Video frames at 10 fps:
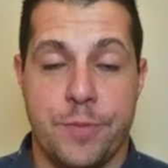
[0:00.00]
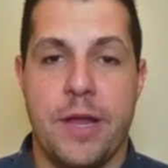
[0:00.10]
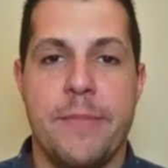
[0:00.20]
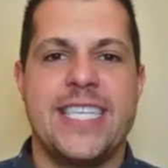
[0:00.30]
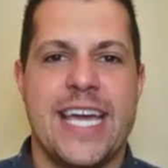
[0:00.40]
But
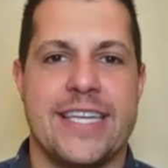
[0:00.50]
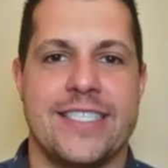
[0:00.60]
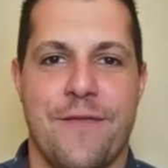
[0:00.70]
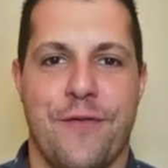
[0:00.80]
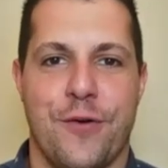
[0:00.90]
let me take it a
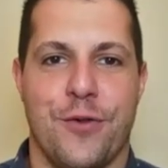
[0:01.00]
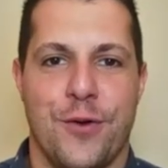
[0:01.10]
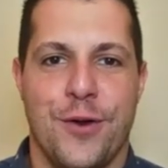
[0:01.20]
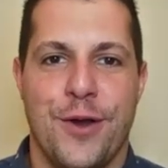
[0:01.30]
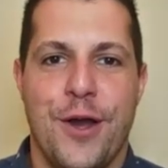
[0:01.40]
step further,
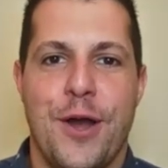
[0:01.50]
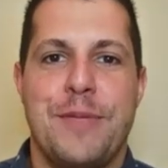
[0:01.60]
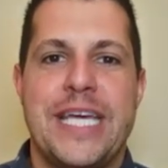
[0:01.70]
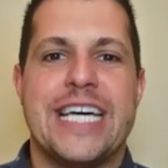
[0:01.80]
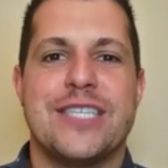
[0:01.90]

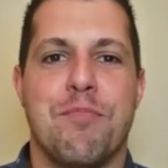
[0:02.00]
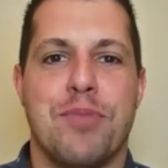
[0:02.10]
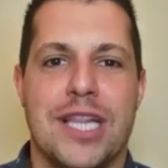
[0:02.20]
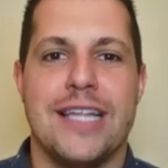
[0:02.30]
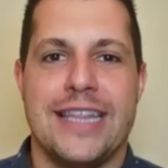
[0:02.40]
because
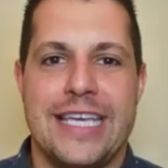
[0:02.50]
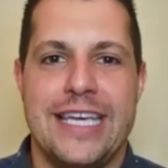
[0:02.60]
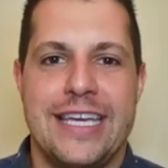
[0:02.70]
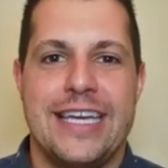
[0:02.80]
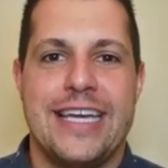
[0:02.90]

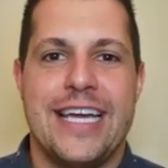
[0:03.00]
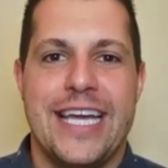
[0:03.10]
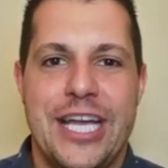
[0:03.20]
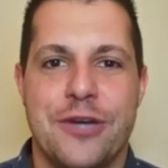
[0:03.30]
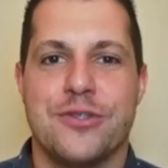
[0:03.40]
bluntly,
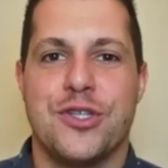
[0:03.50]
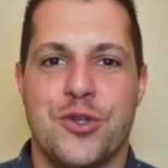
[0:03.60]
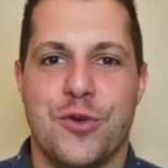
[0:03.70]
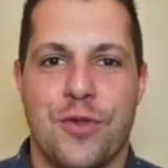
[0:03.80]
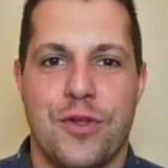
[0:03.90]
here's the
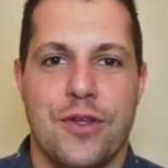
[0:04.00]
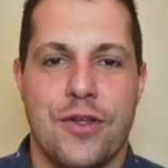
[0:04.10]
truth.